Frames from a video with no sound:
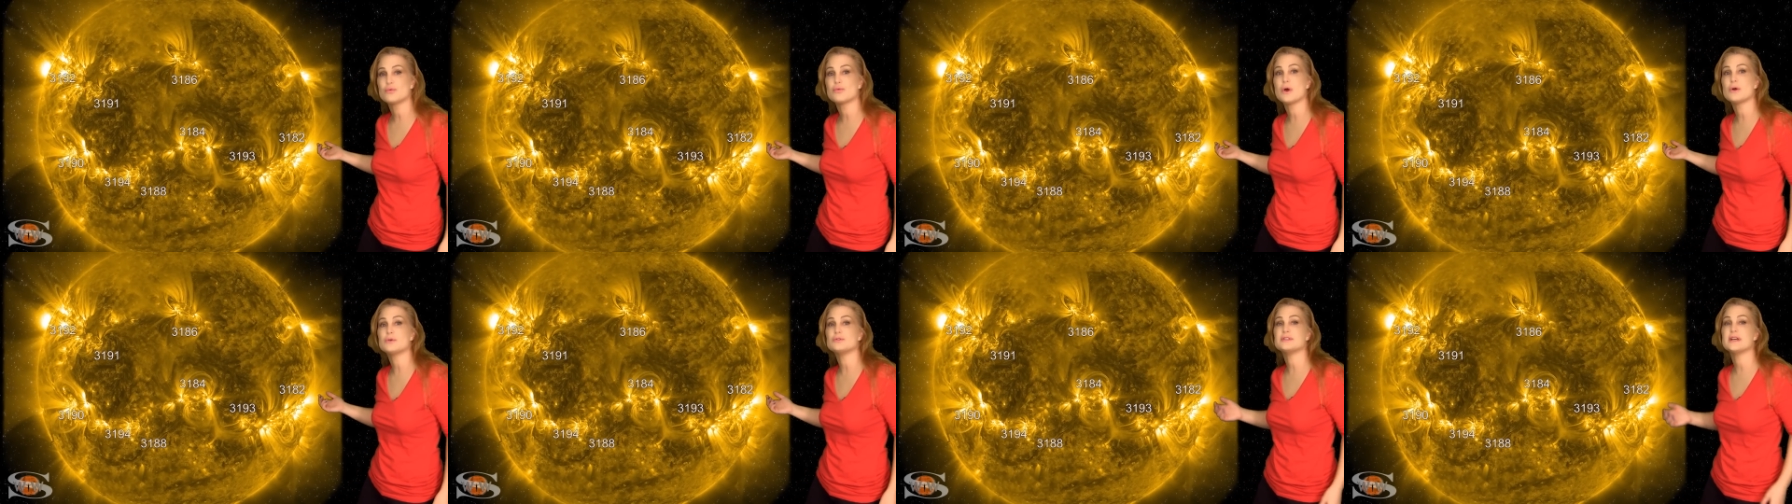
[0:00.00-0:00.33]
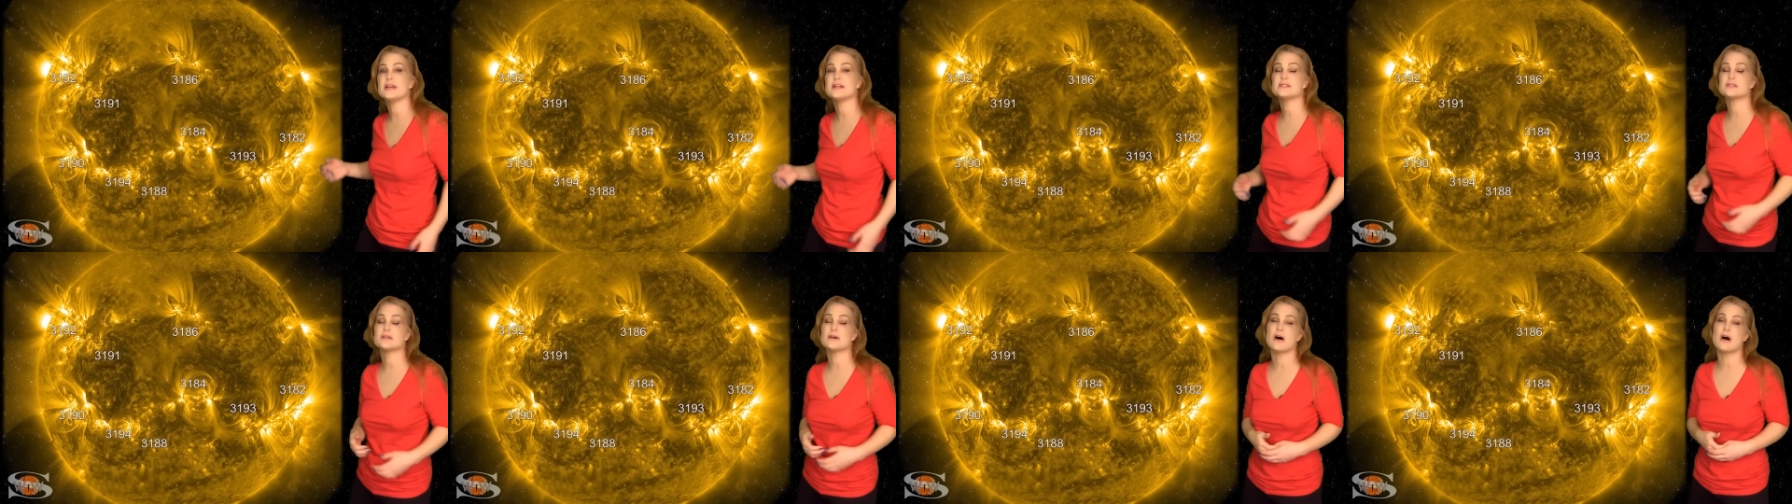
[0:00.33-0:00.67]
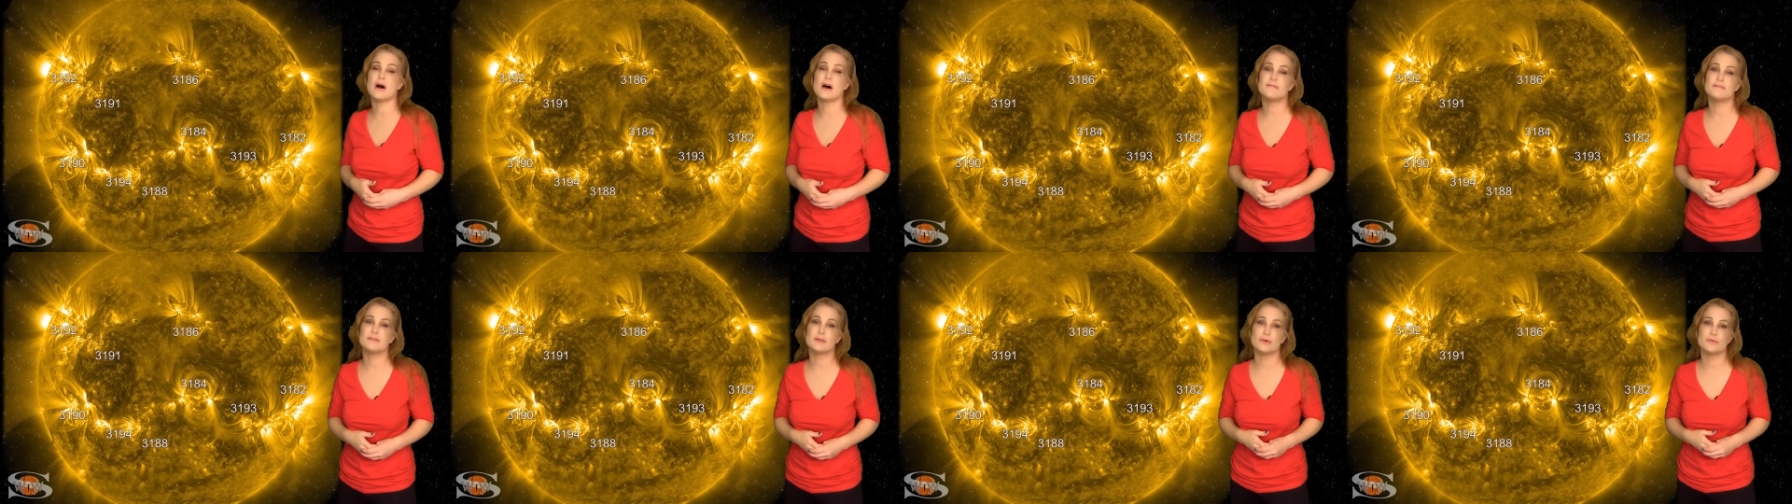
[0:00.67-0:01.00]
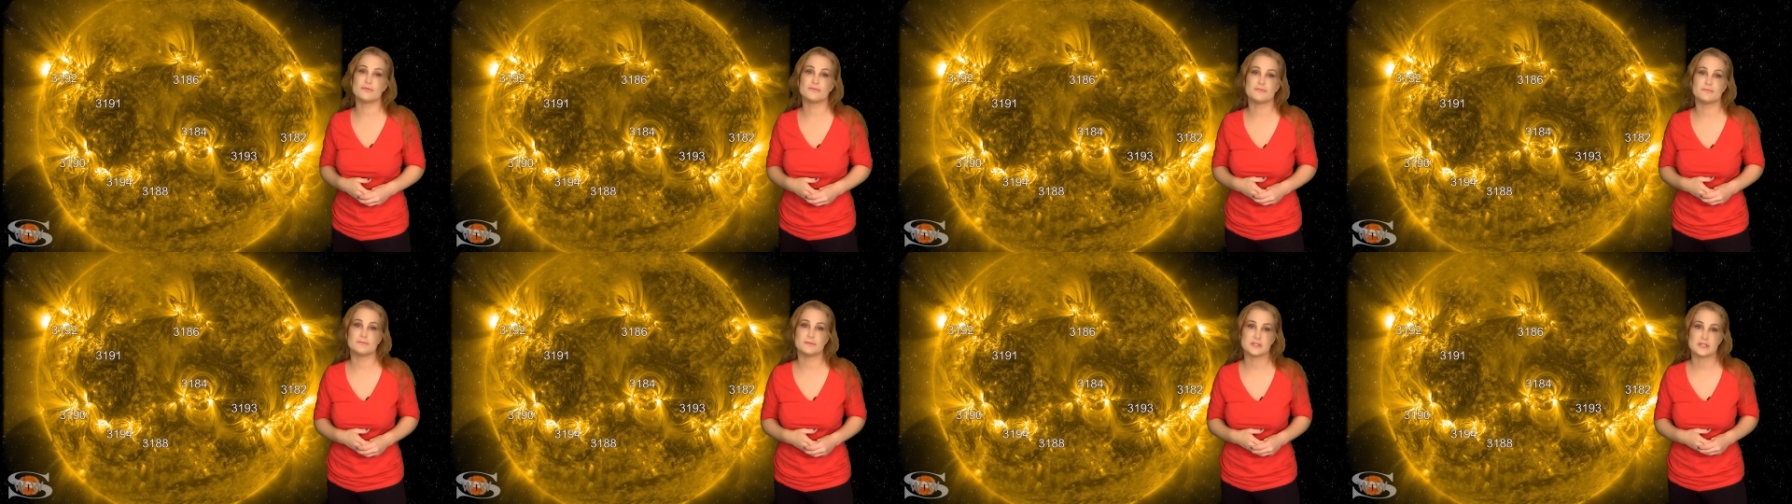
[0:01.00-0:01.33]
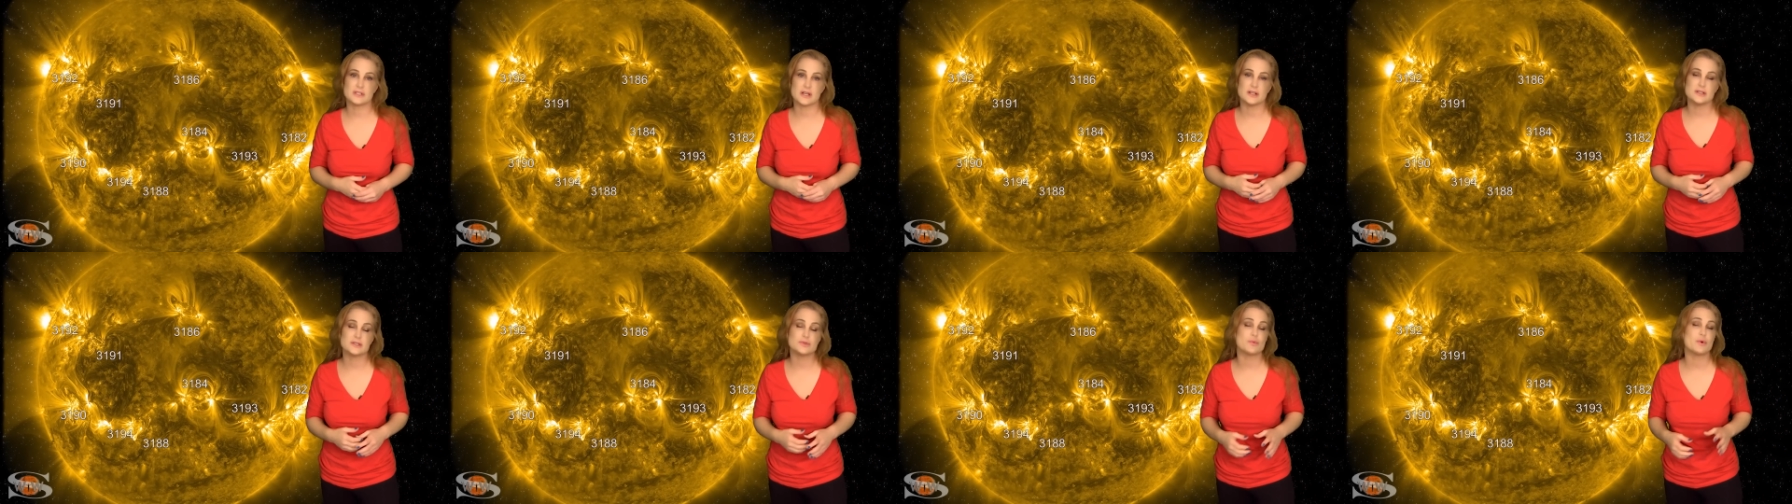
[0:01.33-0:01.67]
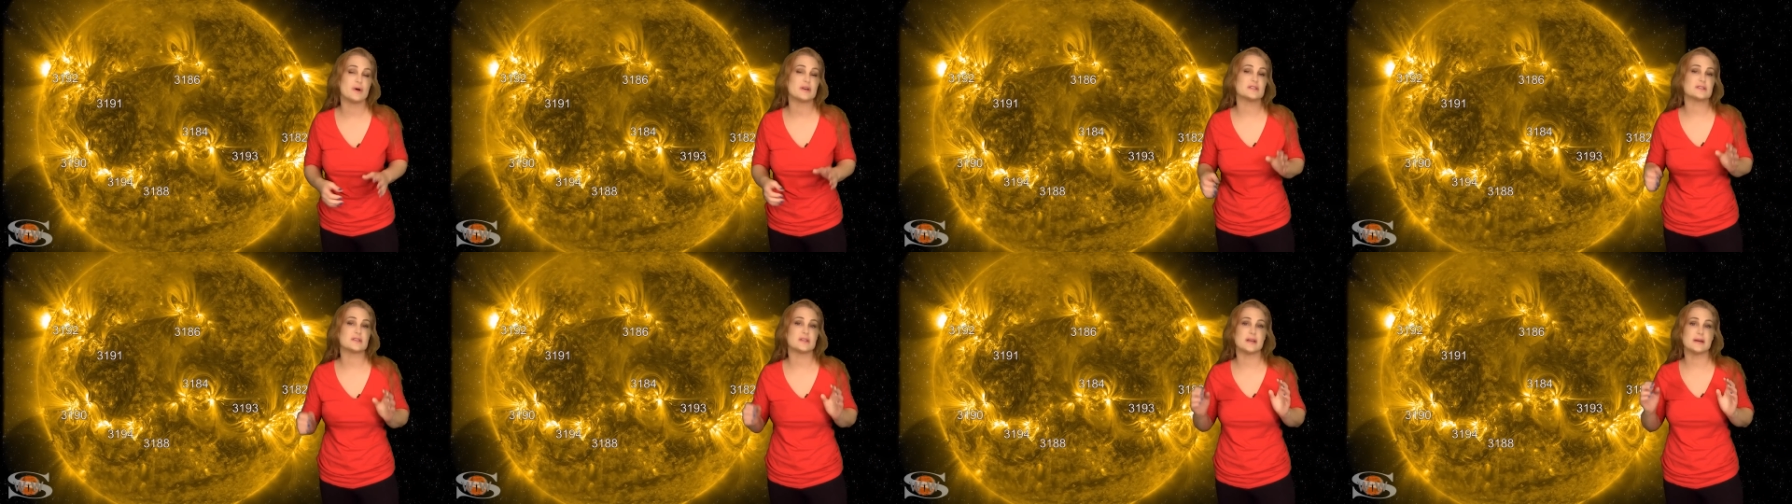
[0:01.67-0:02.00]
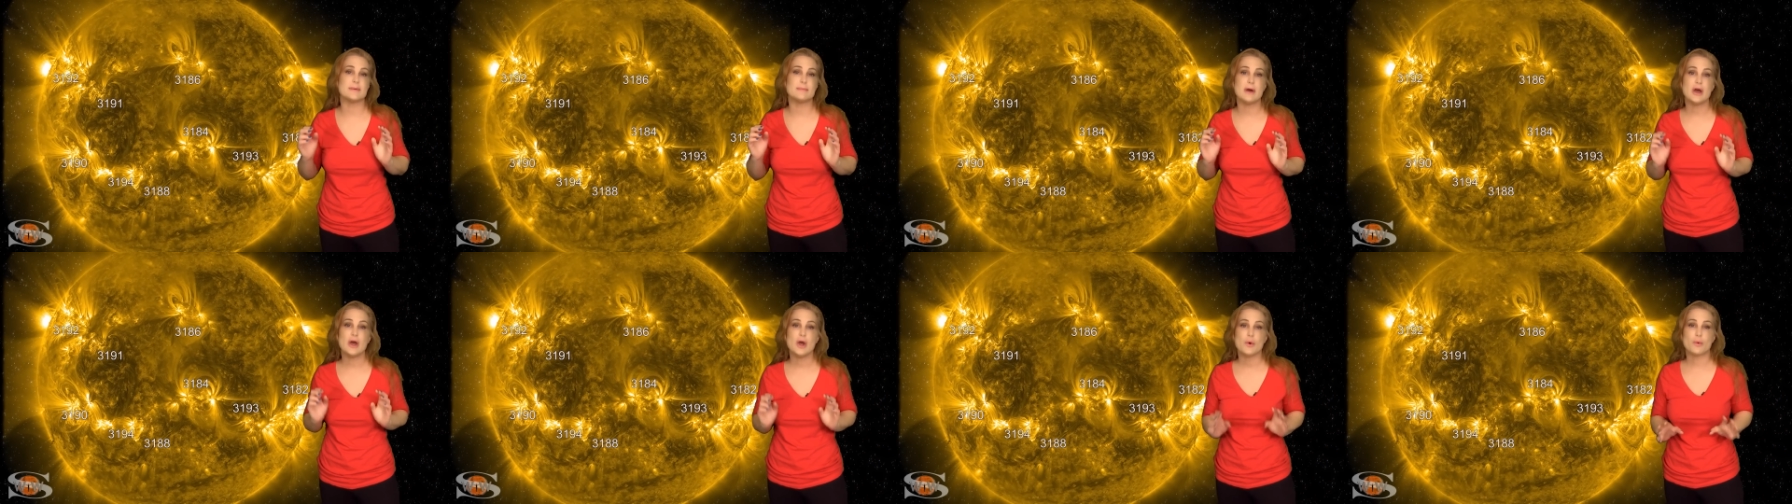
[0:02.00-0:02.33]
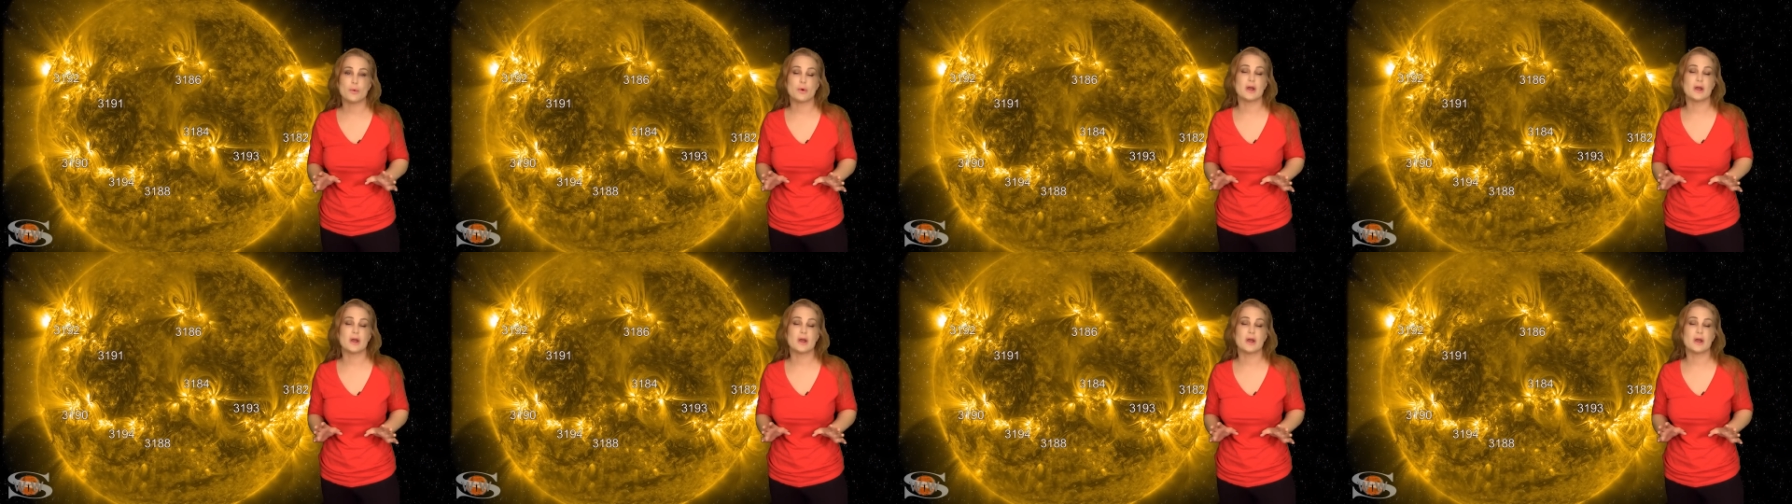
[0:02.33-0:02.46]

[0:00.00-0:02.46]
rotates off of the sun's west limb,